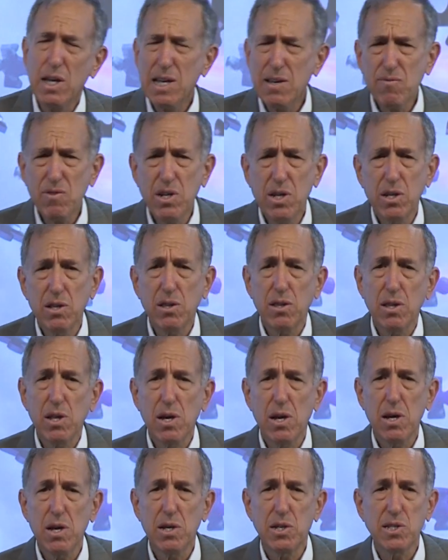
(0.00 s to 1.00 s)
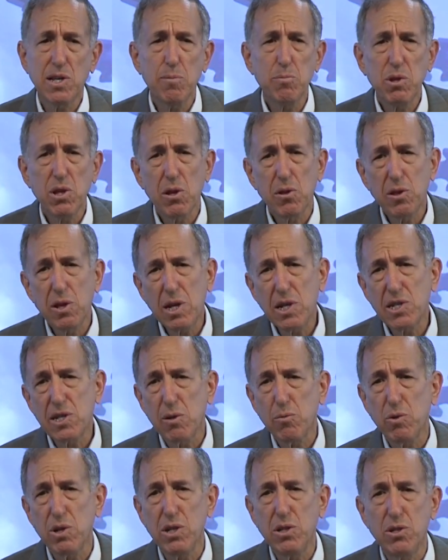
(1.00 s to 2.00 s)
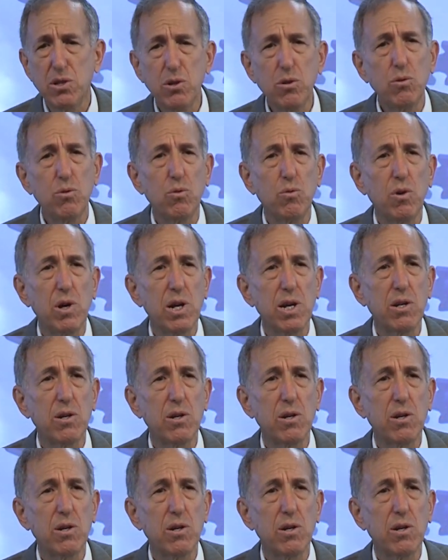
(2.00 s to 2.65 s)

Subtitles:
even in some of the things that we do